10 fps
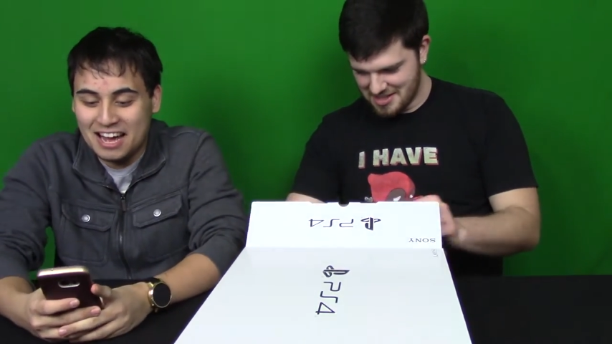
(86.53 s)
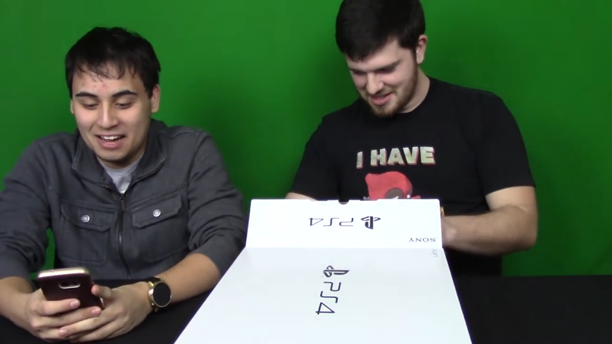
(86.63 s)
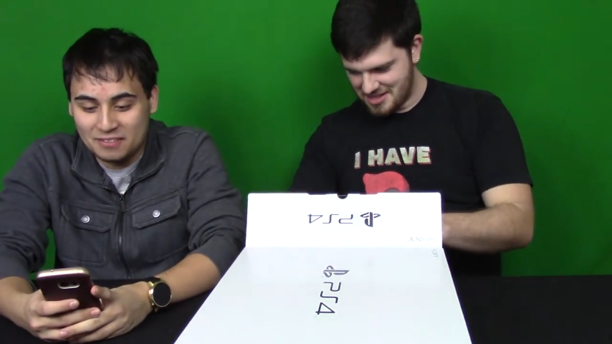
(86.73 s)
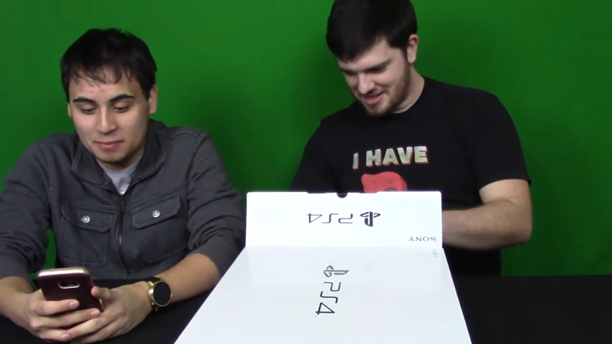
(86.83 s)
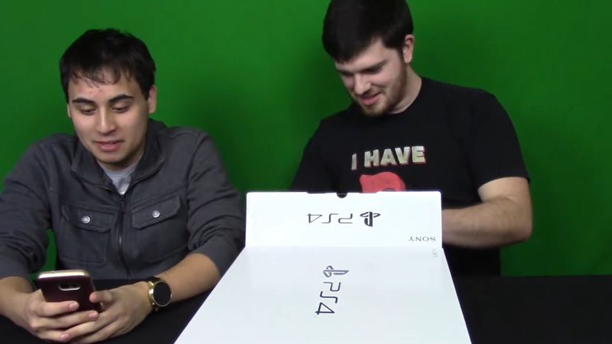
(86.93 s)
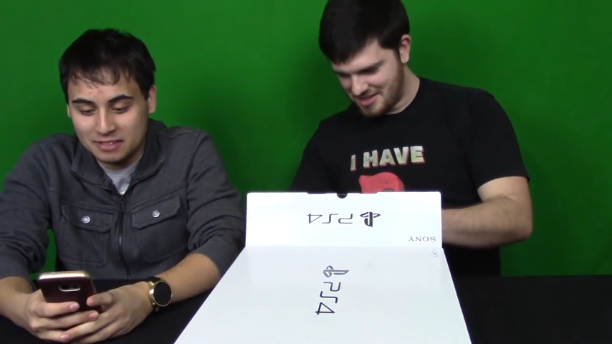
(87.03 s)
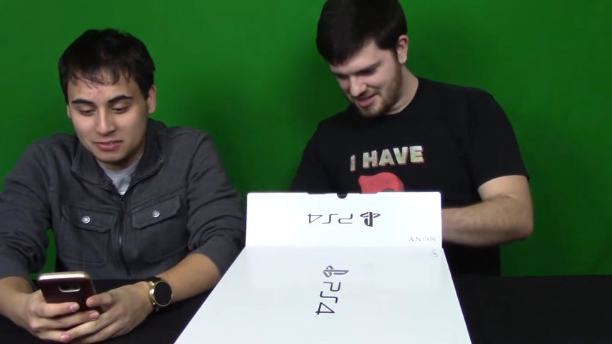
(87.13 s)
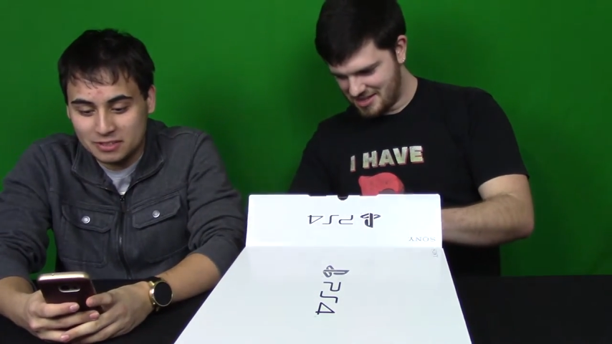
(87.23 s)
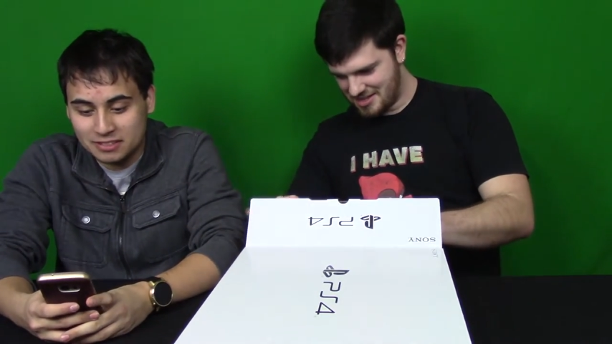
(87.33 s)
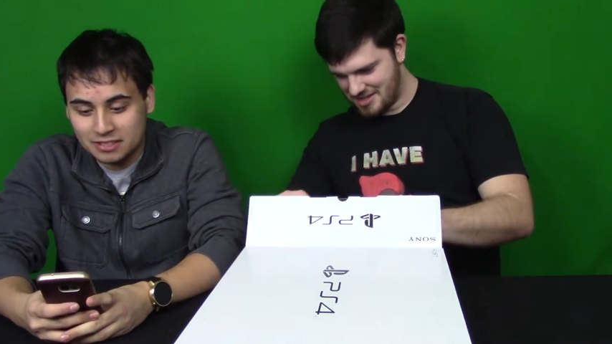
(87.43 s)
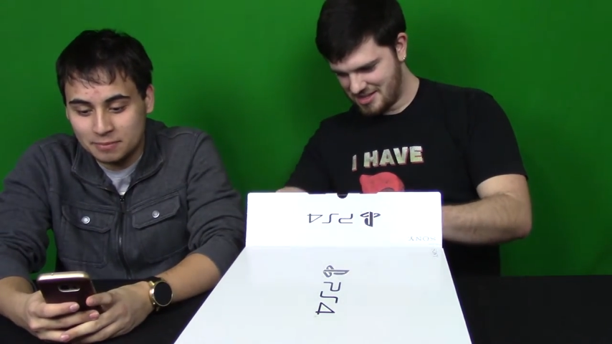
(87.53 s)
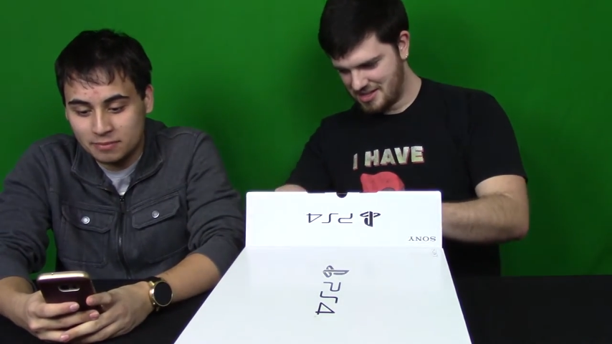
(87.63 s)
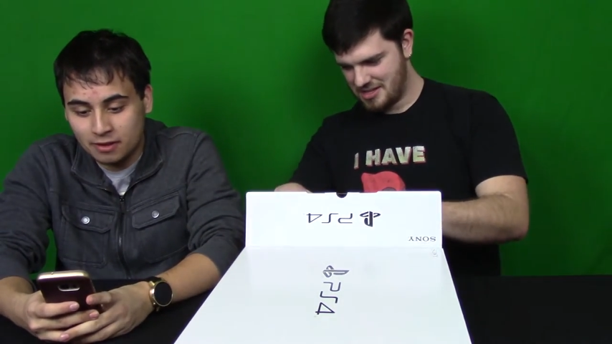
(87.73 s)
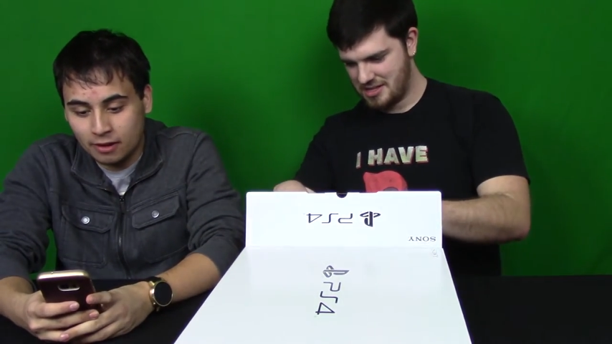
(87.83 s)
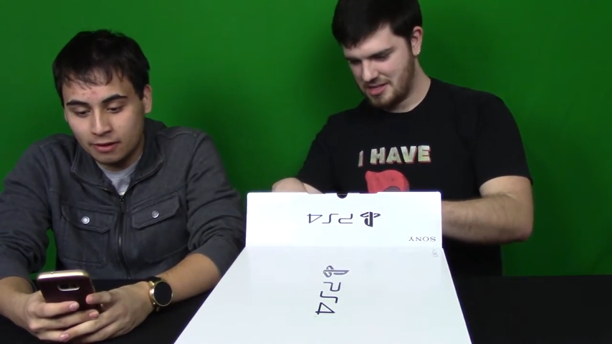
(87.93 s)
Speaker 1: of the PS4 Slim.
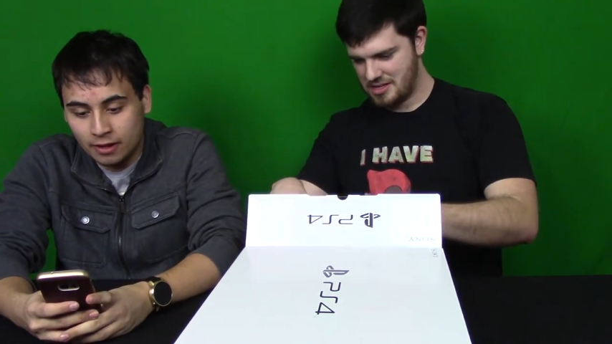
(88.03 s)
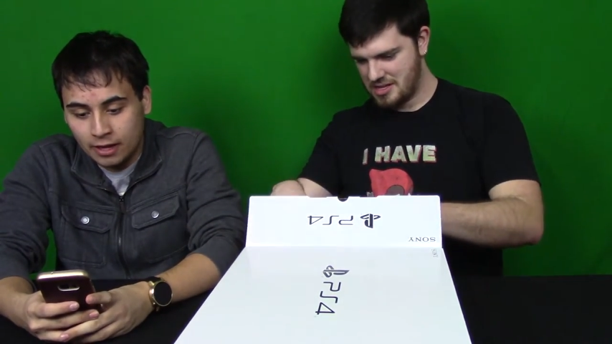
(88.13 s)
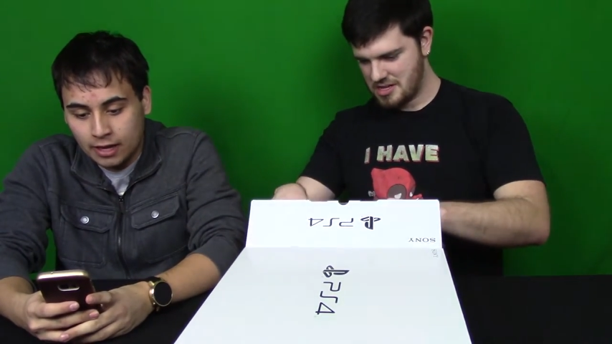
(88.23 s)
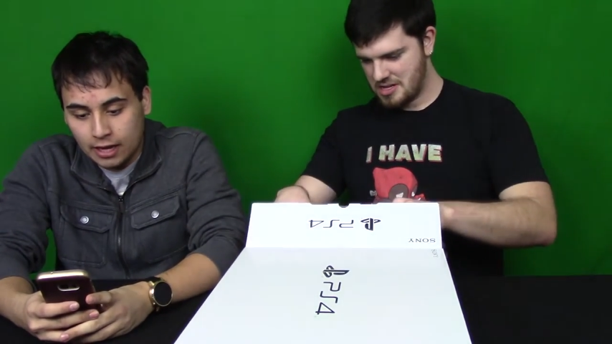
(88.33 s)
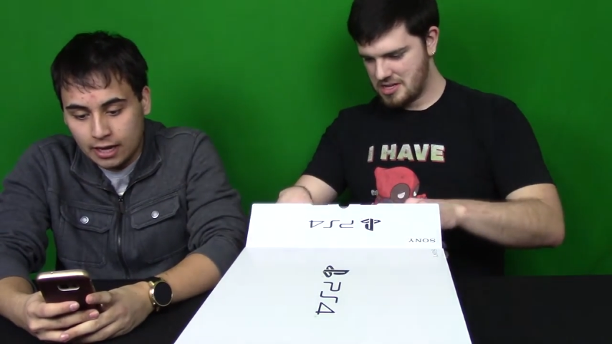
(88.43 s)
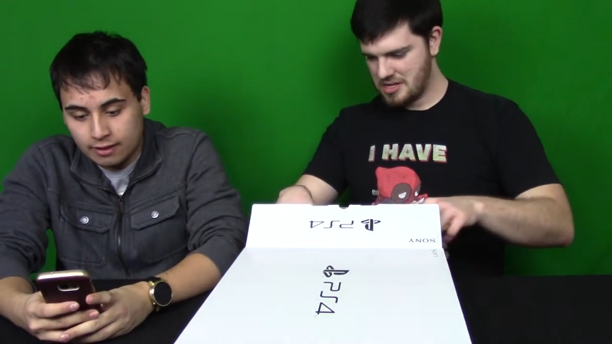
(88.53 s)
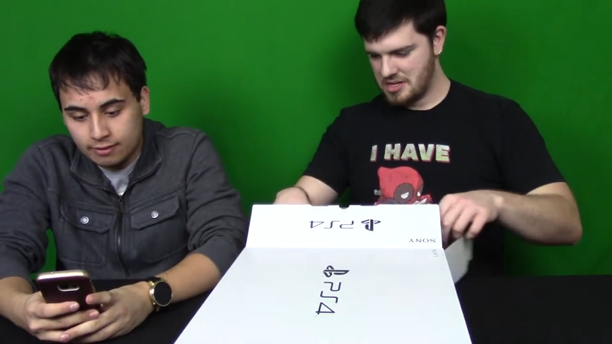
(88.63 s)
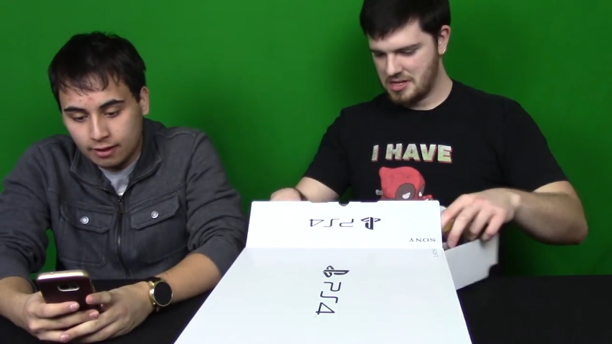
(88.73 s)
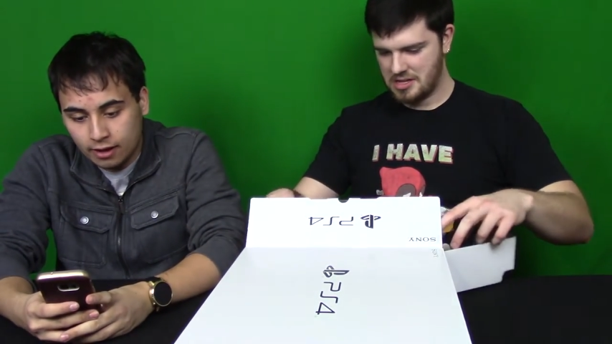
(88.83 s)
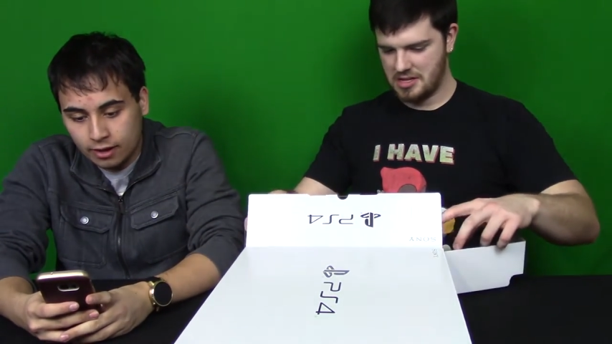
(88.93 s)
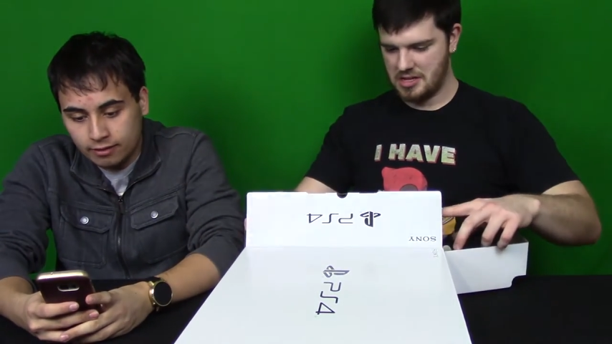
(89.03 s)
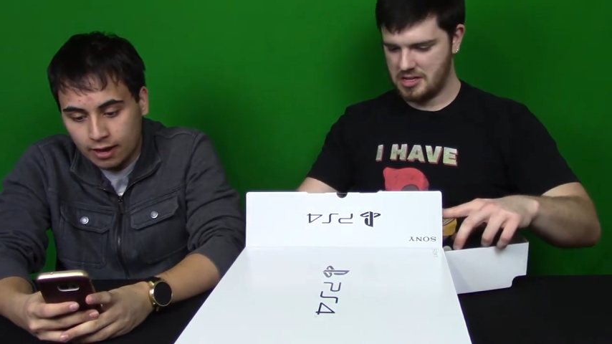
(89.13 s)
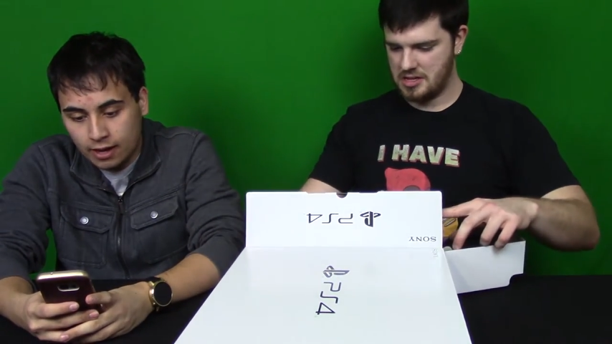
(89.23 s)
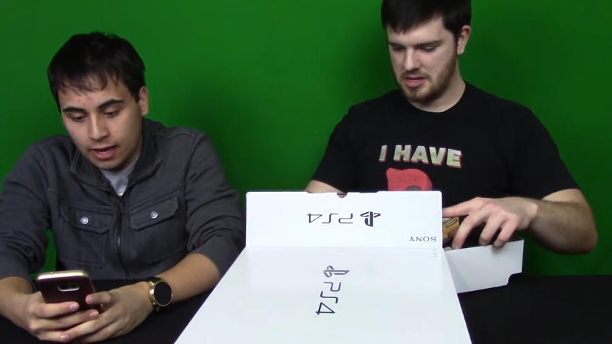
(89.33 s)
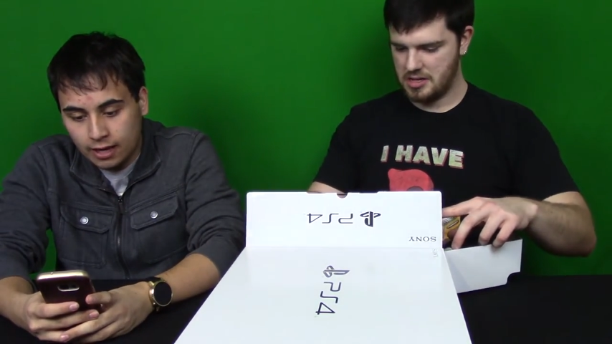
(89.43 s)
So, it's
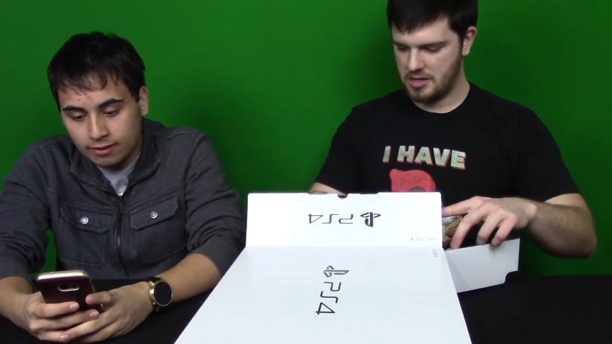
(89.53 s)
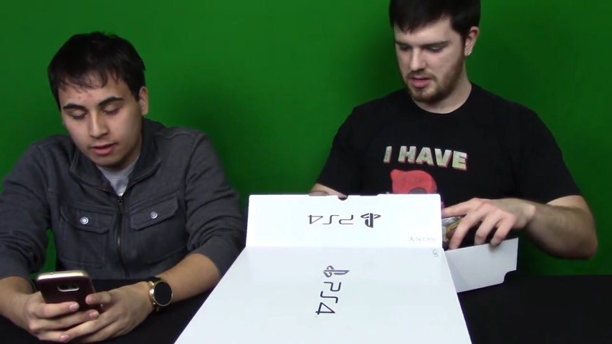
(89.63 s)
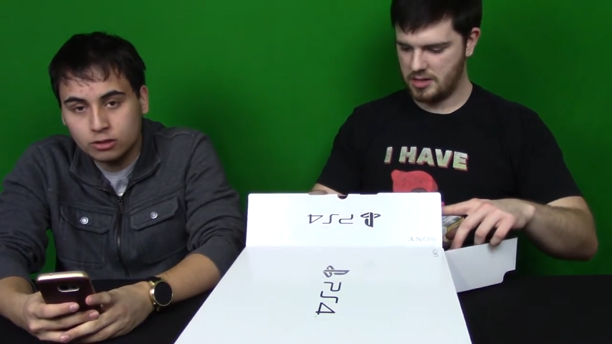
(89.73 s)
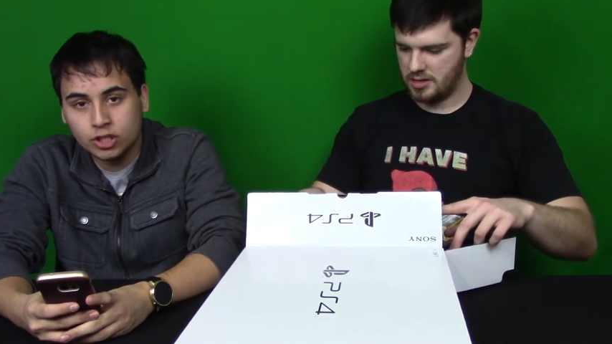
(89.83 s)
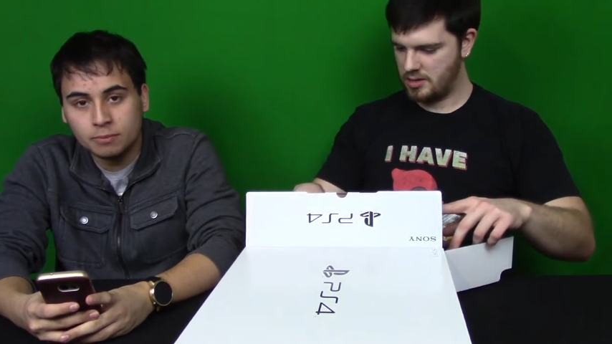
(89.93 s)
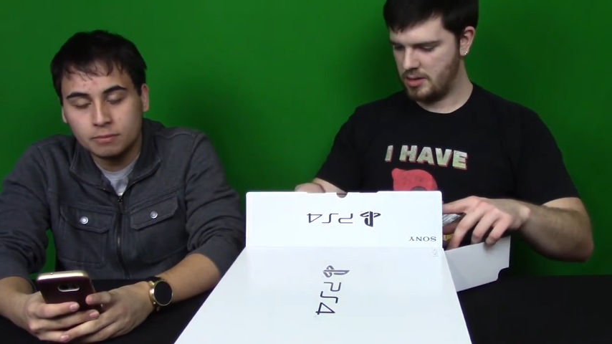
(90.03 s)
got a single chip